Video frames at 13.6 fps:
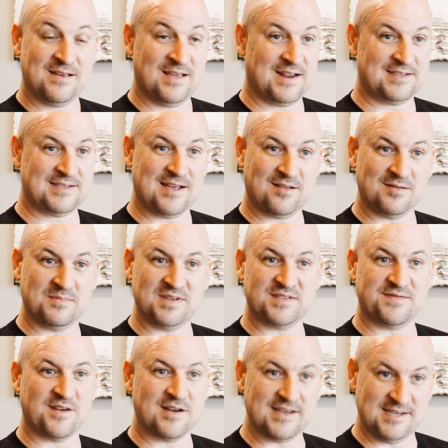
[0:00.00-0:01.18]
And I tell them, it's
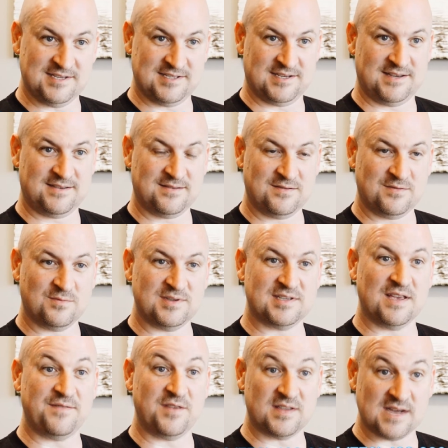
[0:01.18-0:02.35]
very easy. We
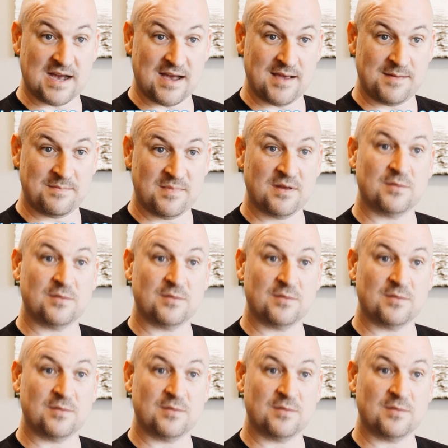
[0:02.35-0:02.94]
save you time,